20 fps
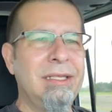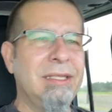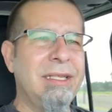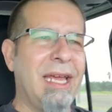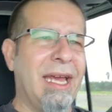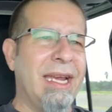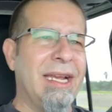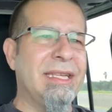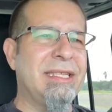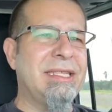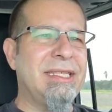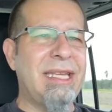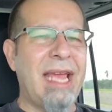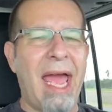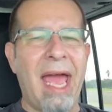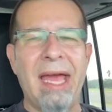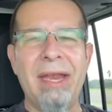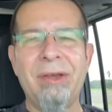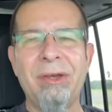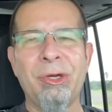kind of
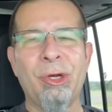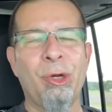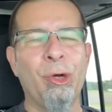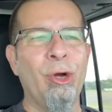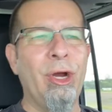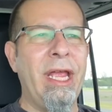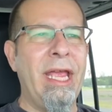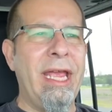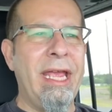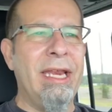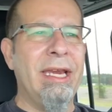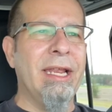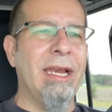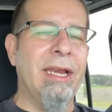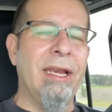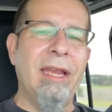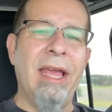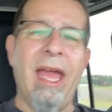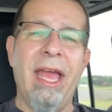satin green, and